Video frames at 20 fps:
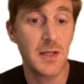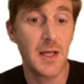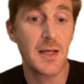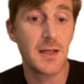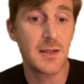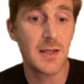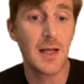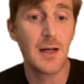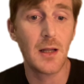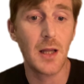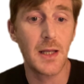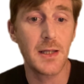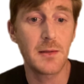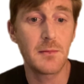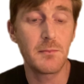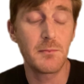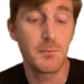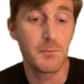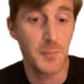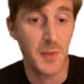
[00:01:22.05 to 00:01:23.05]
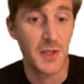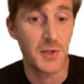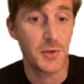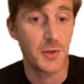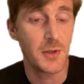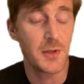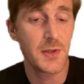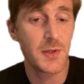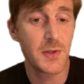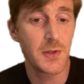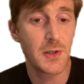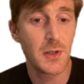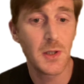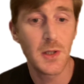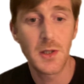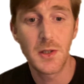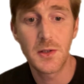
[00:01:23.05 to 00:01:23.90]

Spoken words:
take satellite pictures